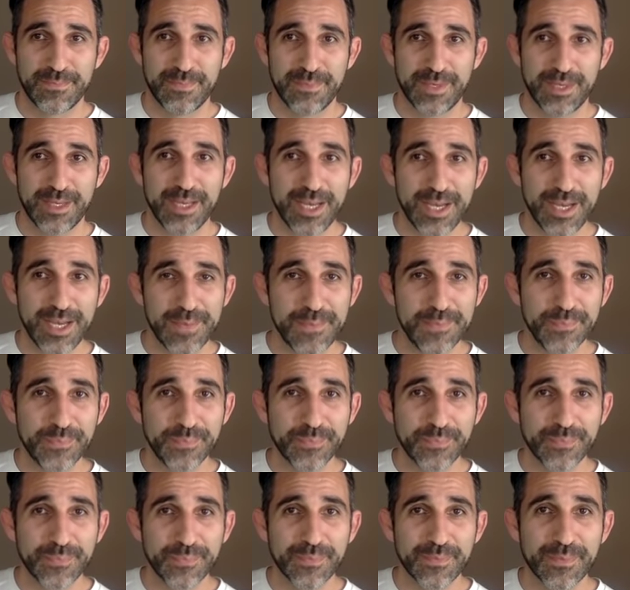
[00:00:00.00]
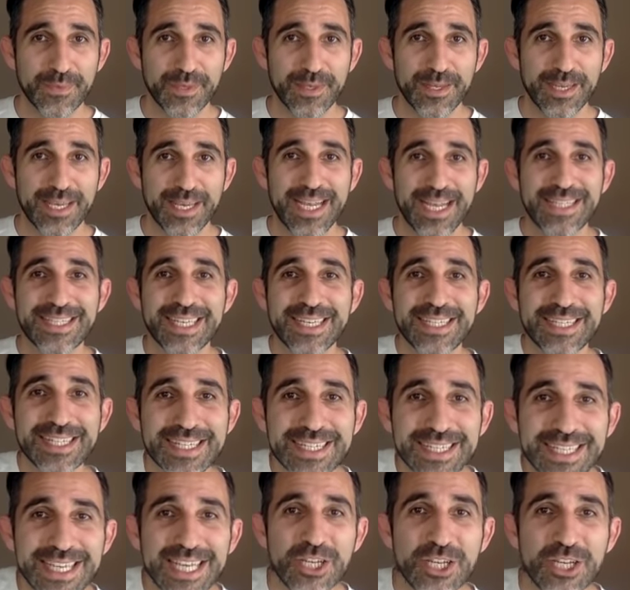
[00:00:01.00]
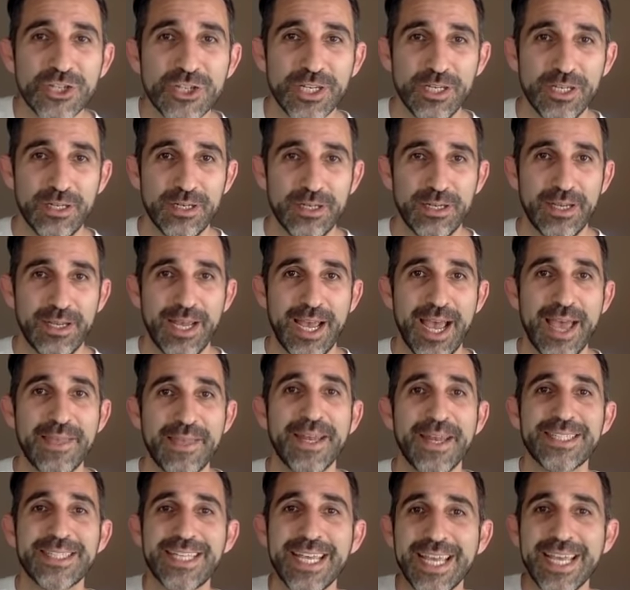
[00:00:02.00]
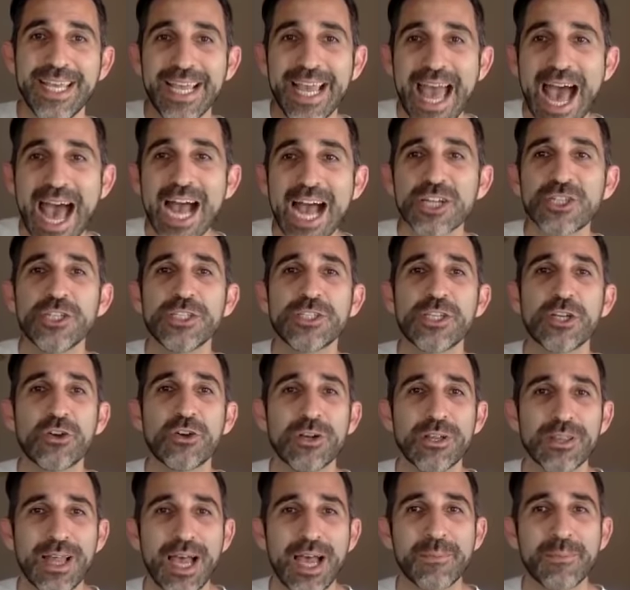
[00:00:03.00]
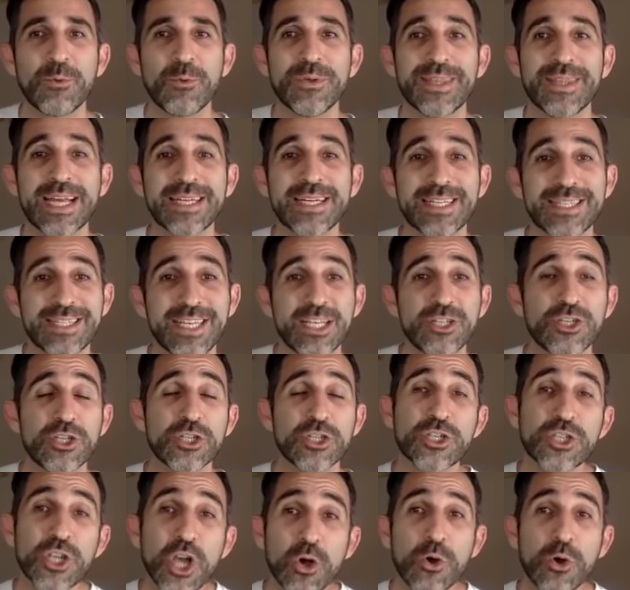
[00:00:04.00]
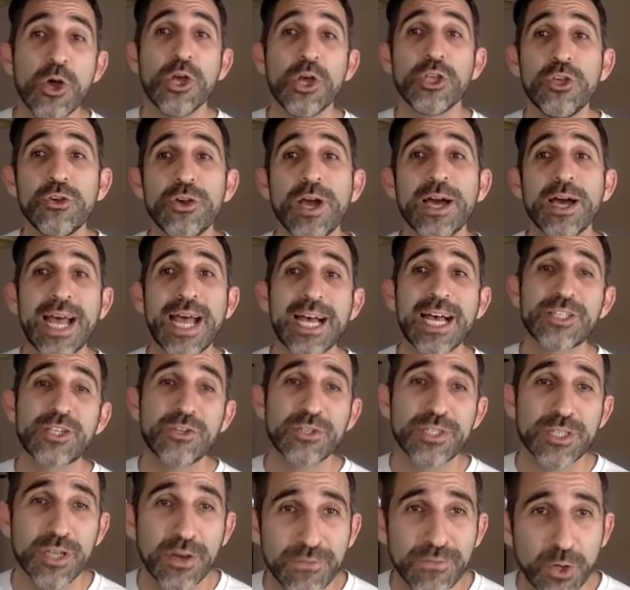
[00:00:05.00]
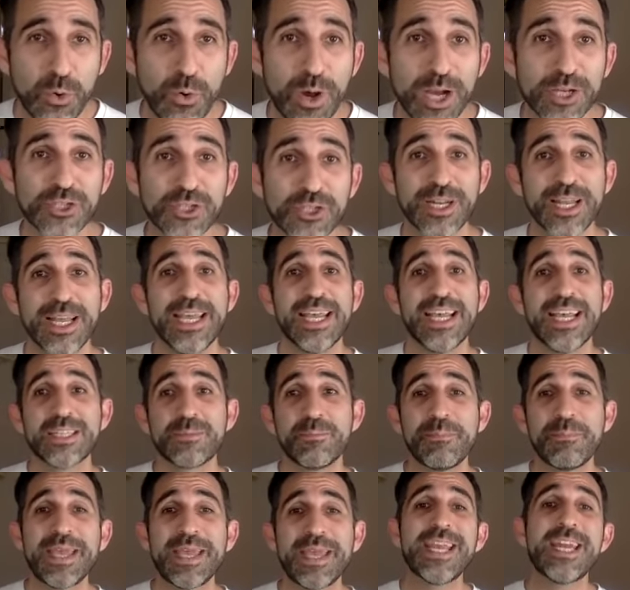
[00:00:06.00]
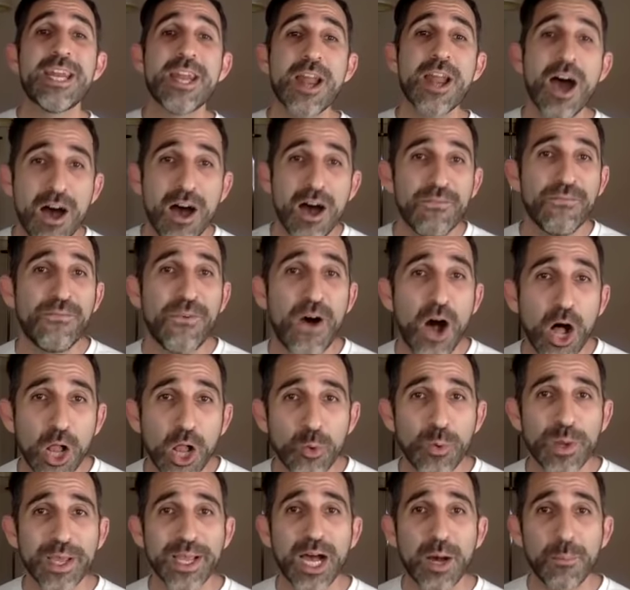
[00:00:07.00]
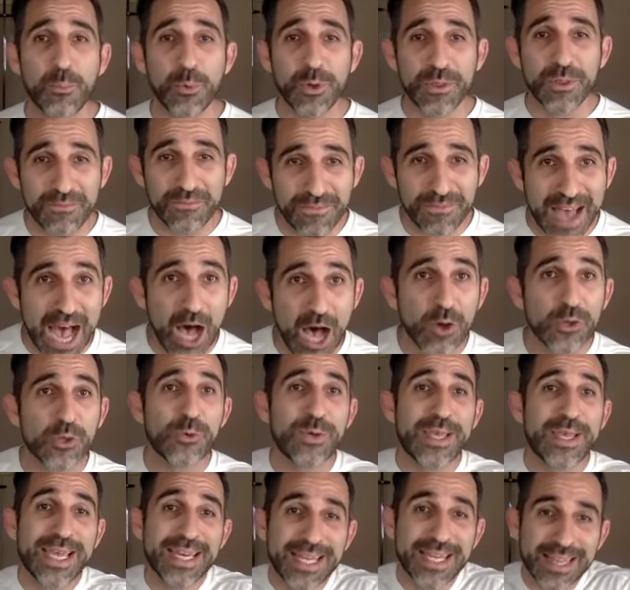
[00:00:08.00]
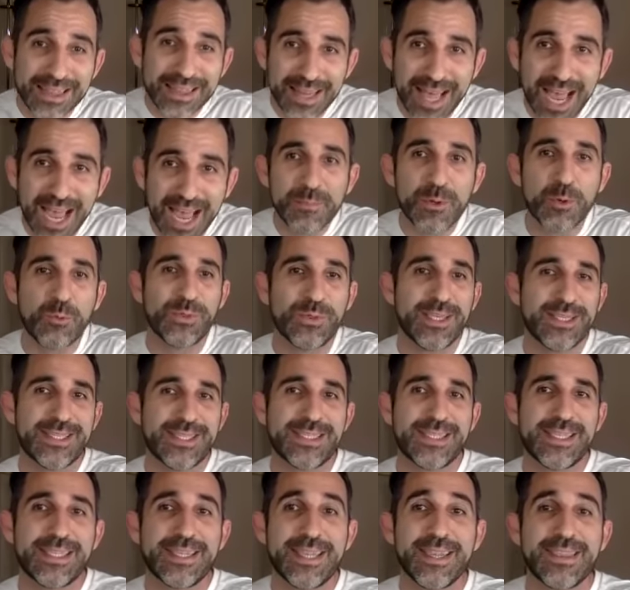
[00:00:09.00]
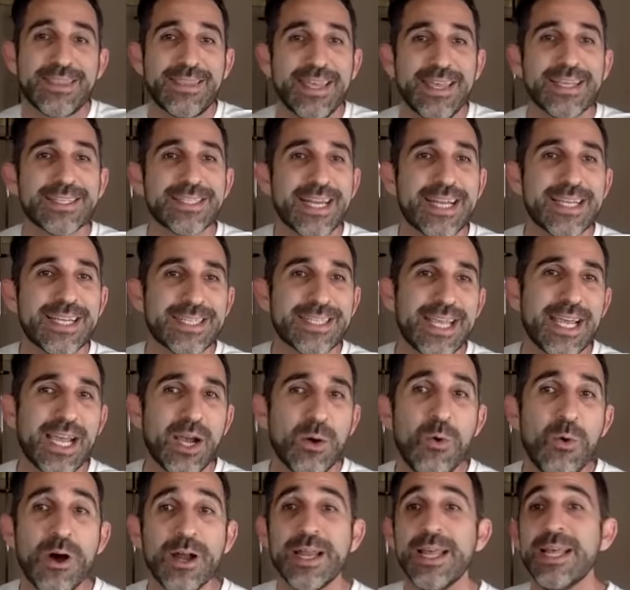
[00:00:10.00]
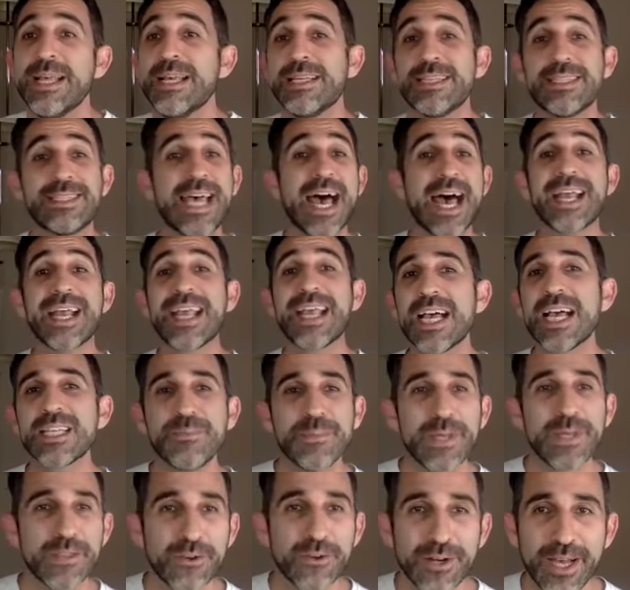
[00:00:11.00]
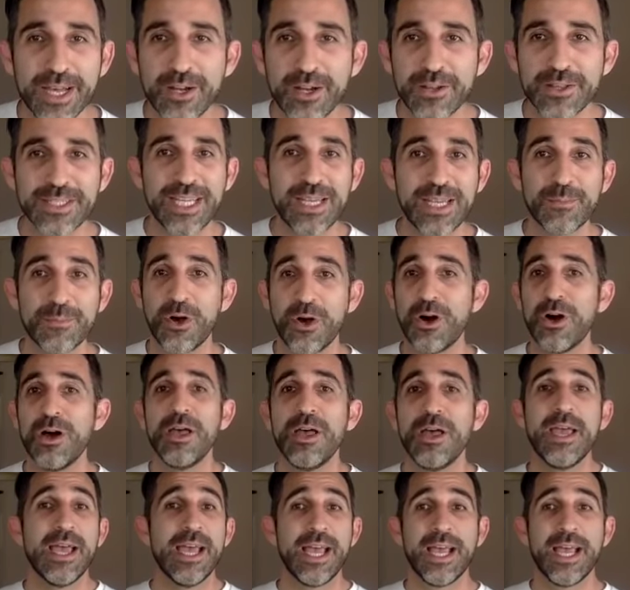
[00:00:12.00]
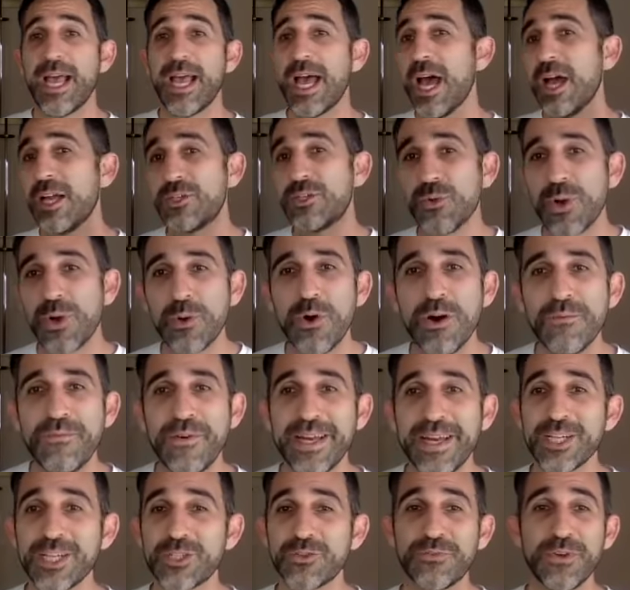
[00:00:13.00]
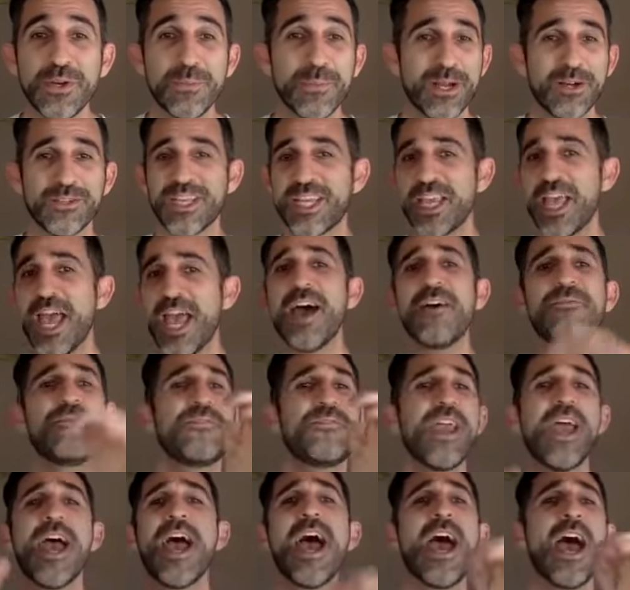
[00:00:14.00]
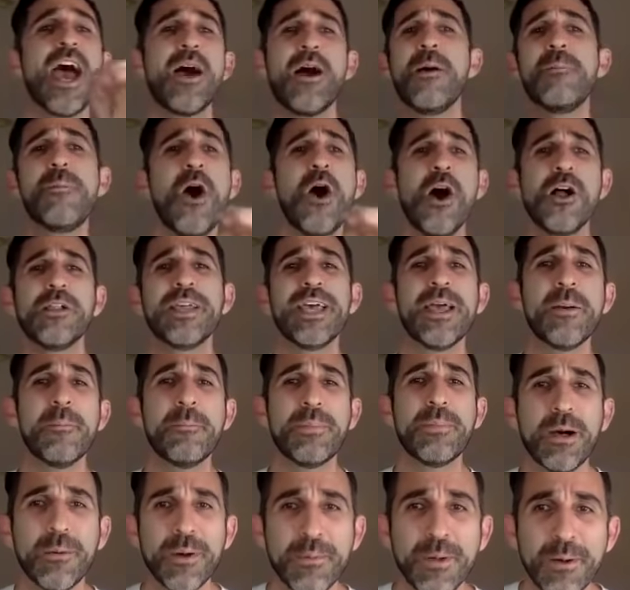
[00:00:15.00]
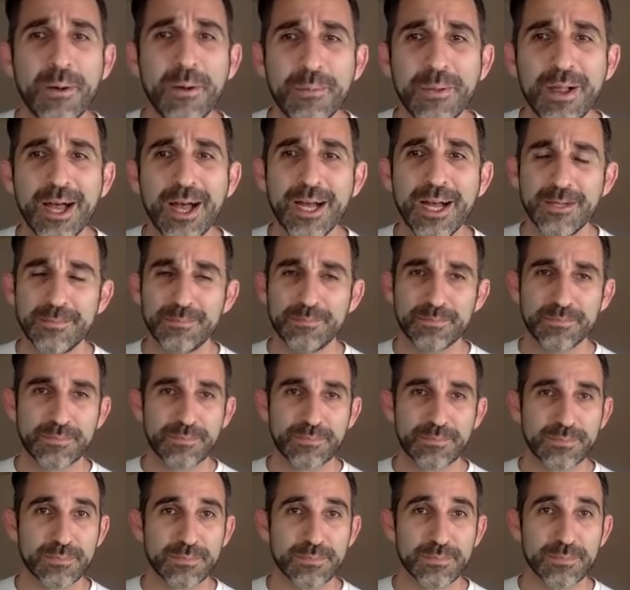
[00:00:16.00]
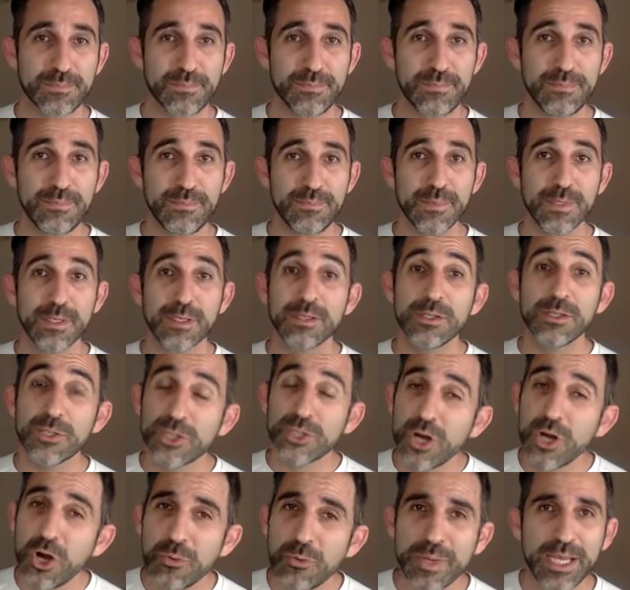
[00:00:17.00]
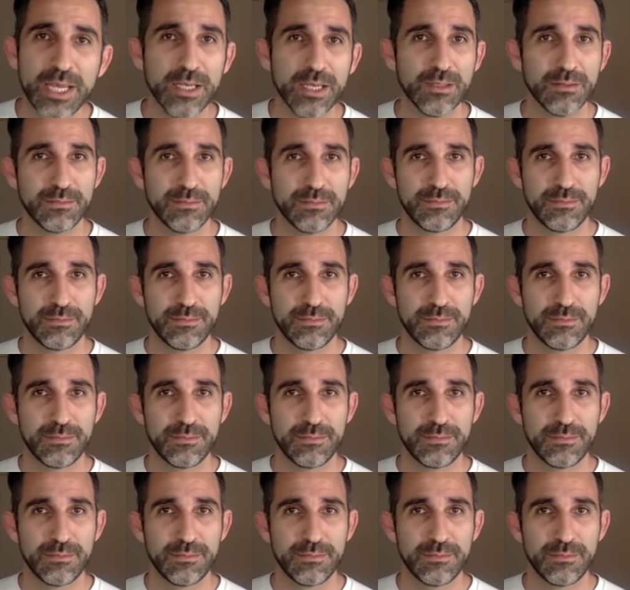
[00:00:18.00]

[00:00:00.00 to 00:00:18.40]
Okay? It's a decision. And then it's taking actions that are in alignment with that decision. So you got to ask yourself the question, is me not following up with value in alignment with the things that I say I want? Zach asked me the other night on the team call, do I want financial freedom? And I was like, F yeah, I'm all in, blah, blah, blah, blah. Show me.